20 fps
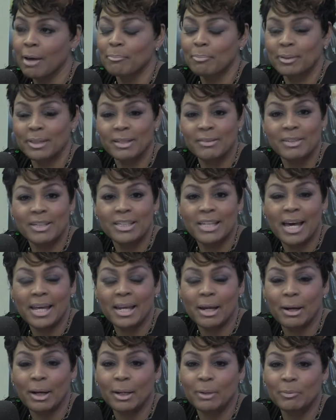Believe it or not,
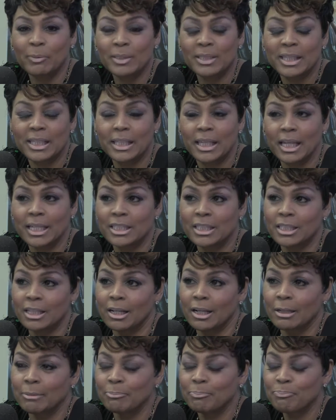I went to lunch
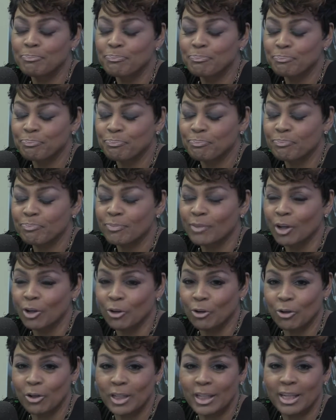
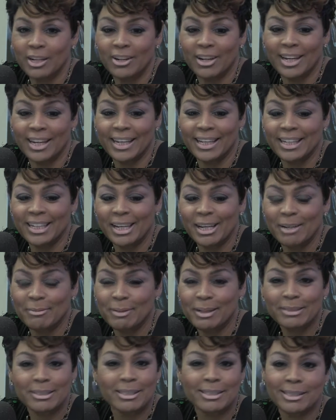earlier and
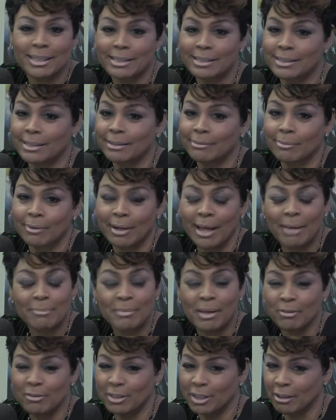I said, well, I'm
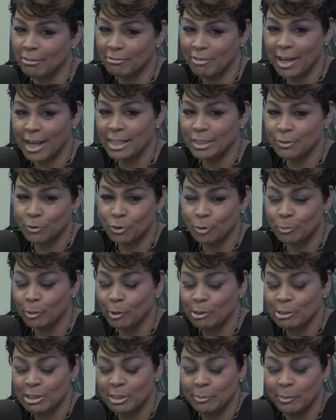not really a fast food
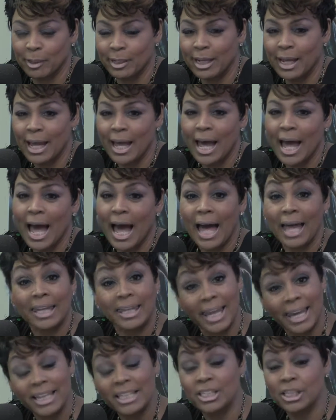person, but I
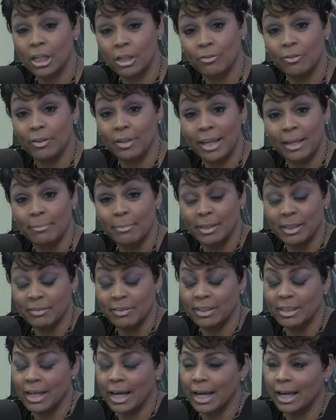like Chick-fil-A, believe it
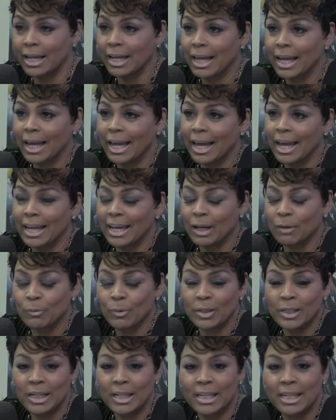or not. And I
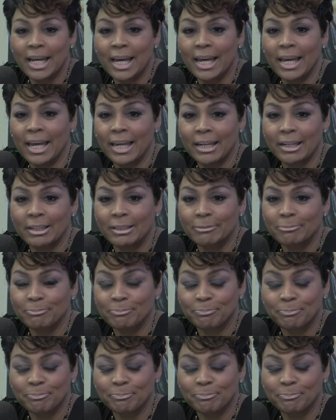went in and I had